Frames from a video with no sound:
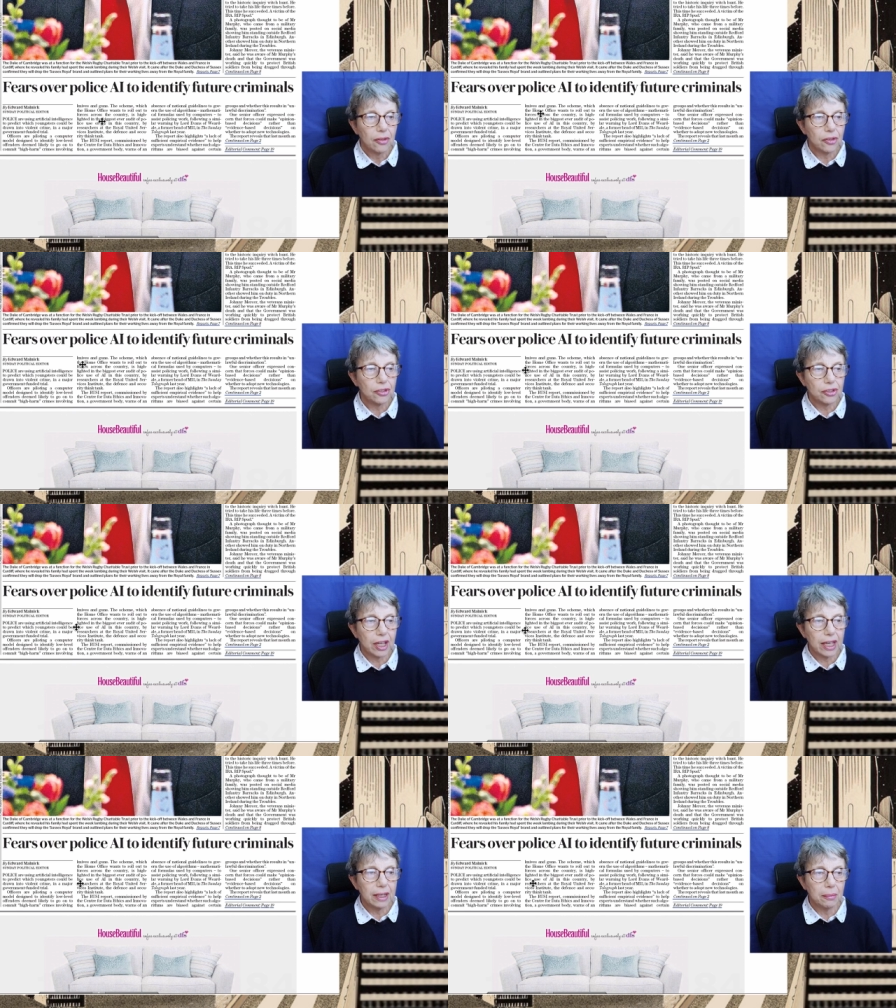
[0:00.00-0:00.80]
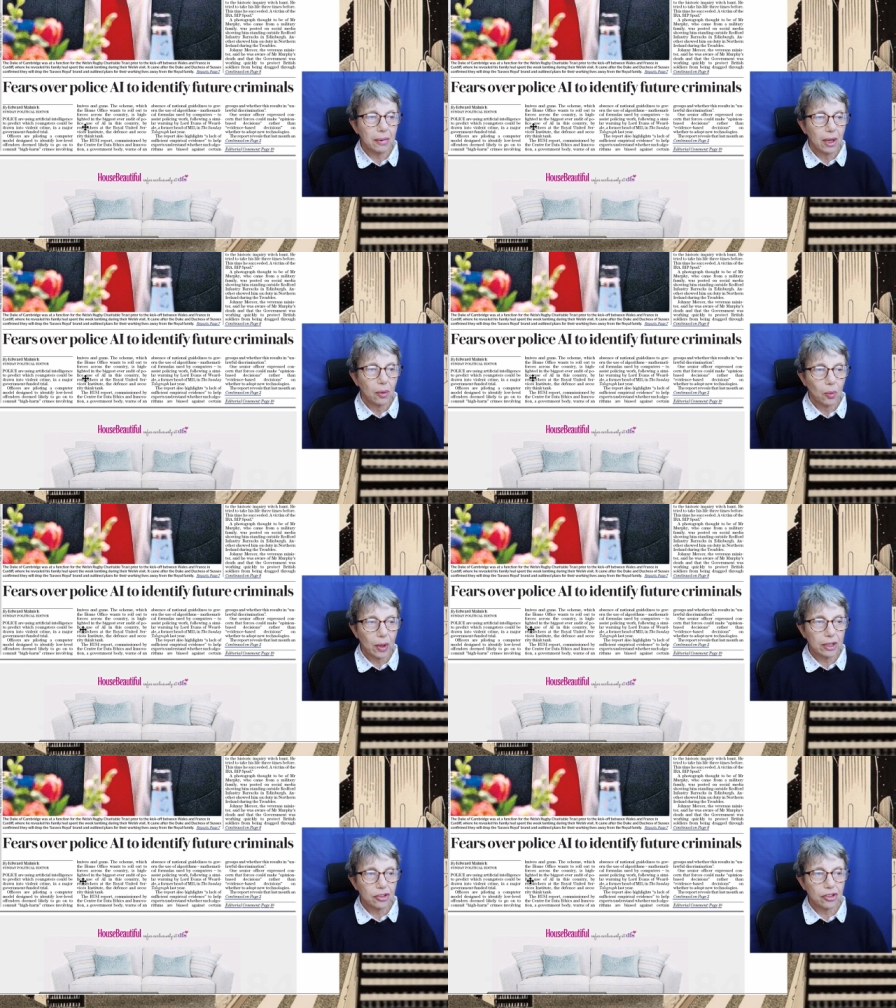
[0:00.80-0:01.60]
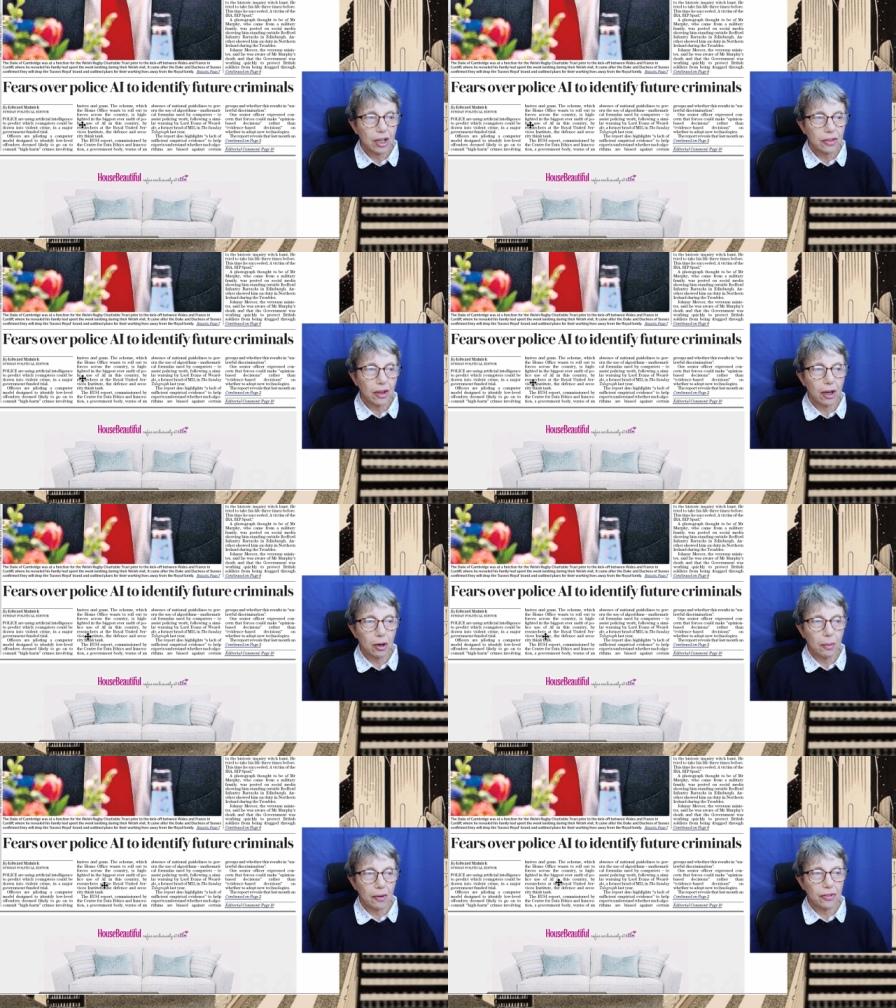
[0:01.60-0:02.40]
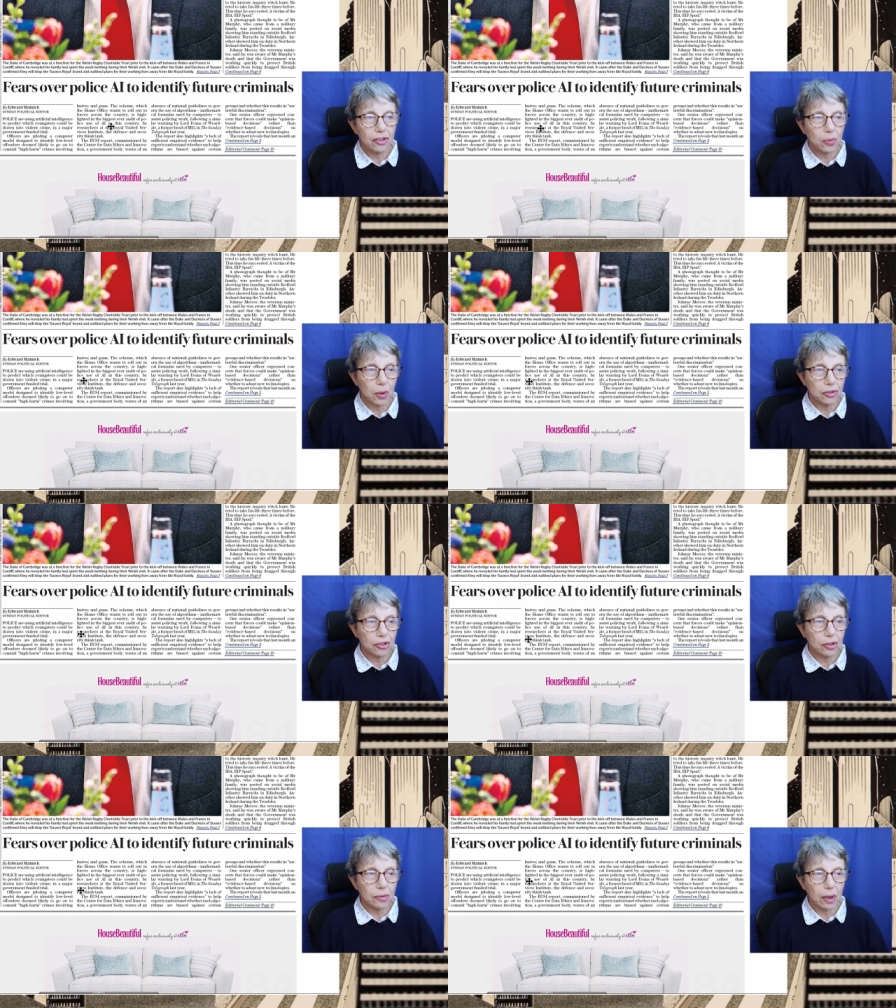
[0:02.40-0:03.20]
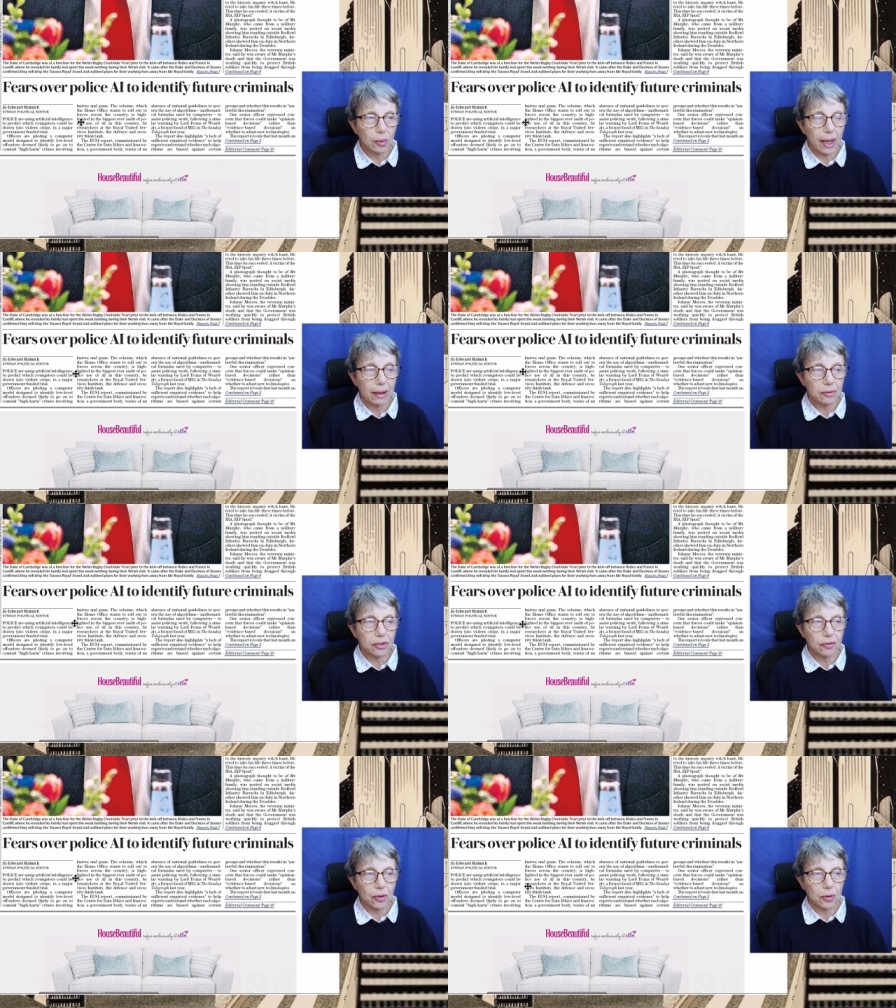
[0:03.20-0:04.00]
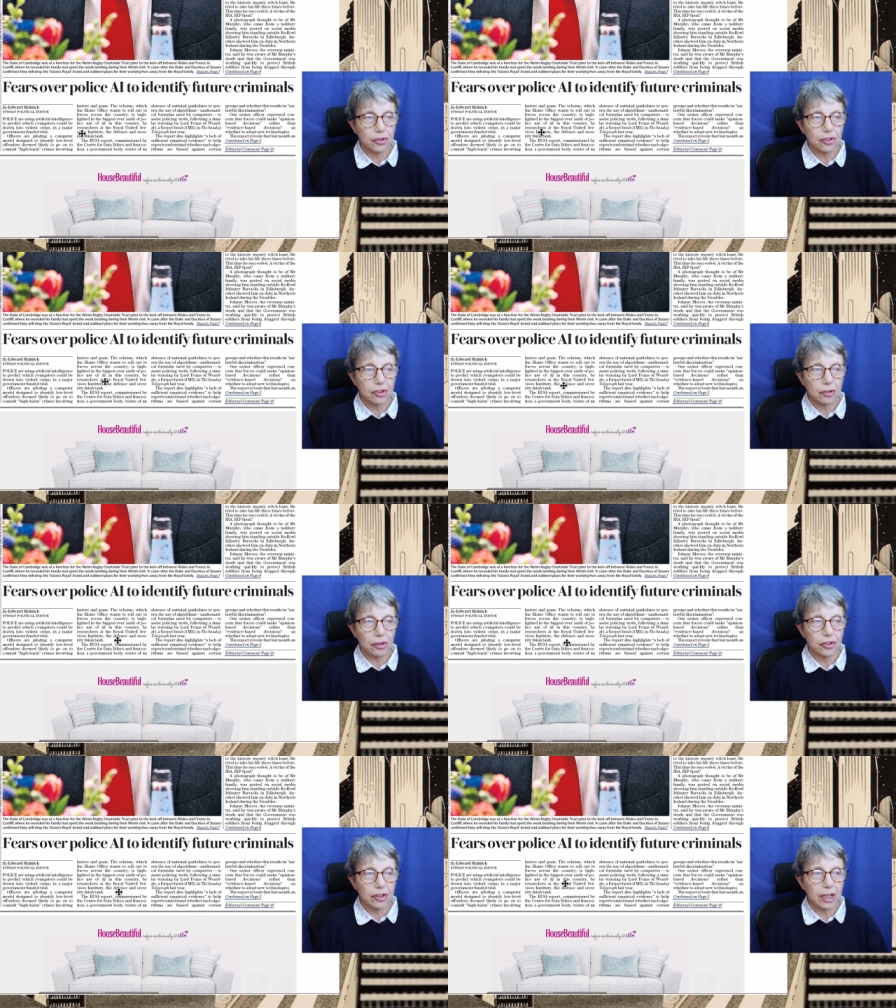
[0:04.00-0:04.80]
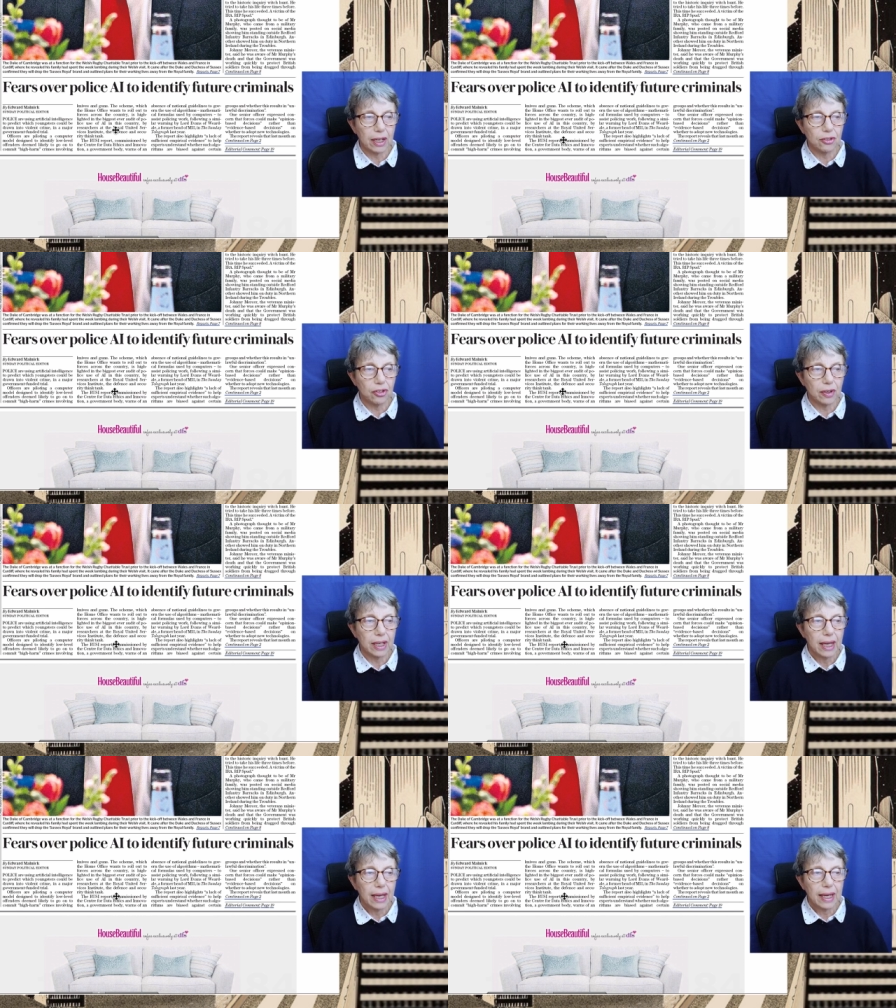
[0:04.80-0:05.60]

The scheme, which the Home Office wants to roll out to forces across the country,